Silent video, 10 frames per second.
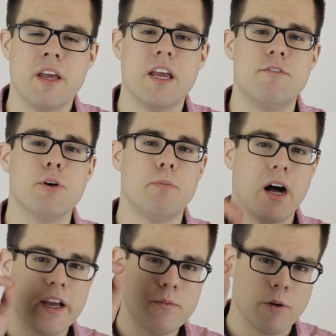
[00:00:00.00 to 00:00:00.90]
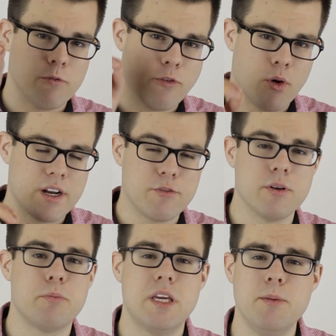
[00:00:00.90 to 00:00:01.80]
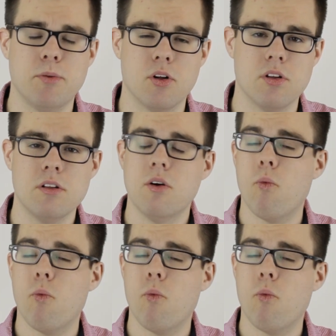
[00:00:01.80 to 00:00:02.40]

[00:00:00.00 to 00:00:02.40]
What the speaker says: If you're buying from 4 different people,